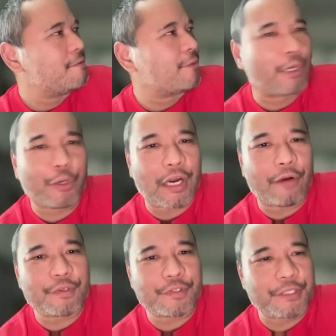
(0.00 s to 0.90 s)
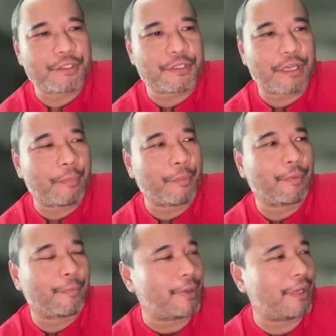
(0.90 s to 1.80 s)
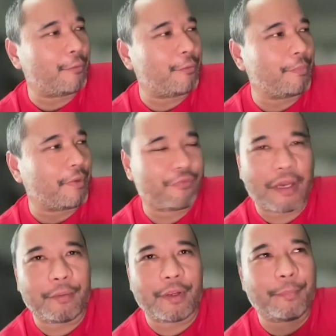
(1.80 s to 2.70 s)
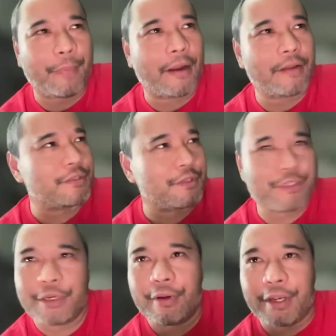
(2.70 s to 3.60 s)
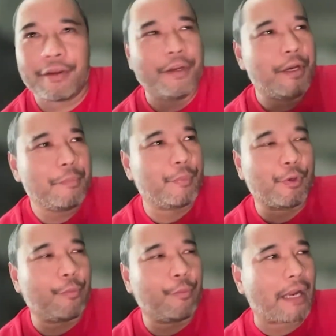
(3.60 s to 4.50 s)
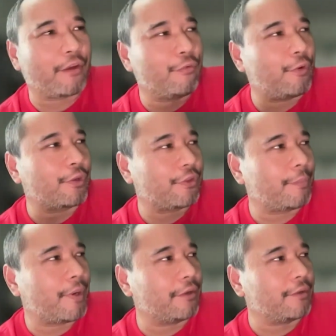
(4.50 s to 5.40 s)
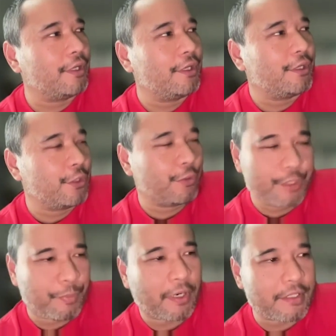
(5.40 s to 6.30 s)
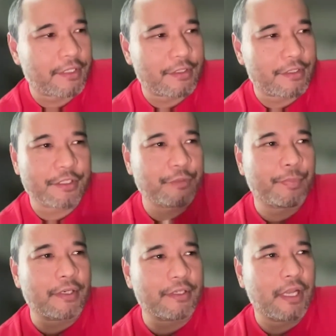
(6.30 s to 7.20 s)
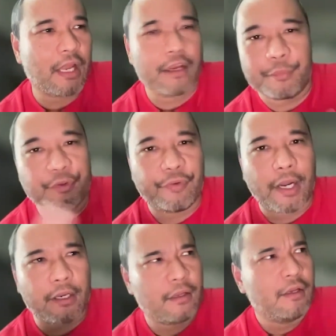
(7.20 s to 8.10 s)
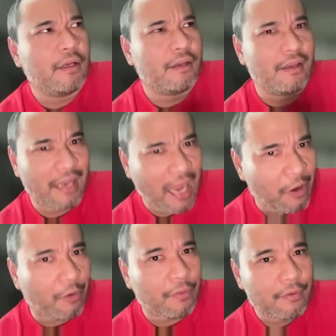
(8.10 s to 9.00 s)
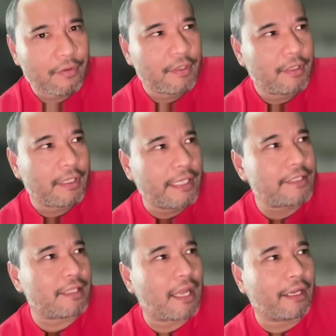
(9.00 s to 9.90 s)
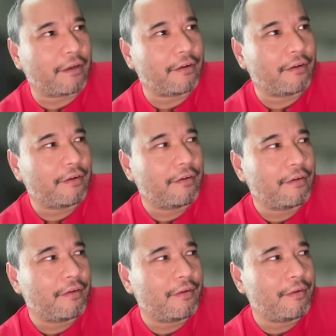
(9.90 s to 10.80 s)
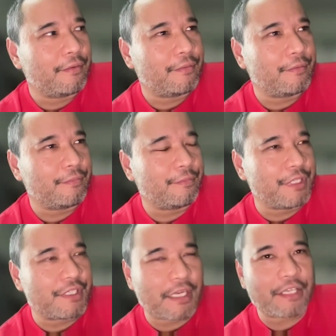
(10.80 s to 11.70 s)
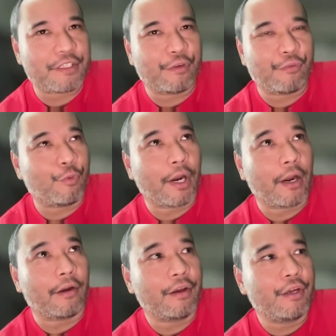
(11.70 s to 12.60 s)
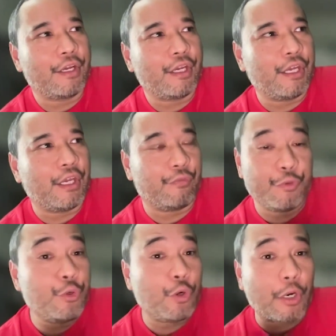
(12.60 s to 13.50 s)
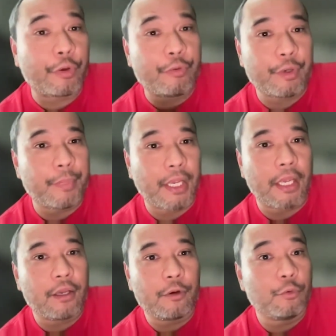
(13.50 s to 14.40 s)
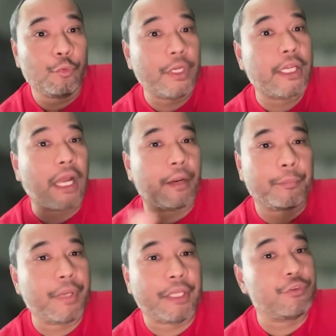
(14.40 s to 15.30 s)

regular conversations. I remember being with my family and parents and just hearing people go back and forth about, this party says this party say that, and it'd be fine. Now it's like decisive, where if you don't agree with me, we cannot be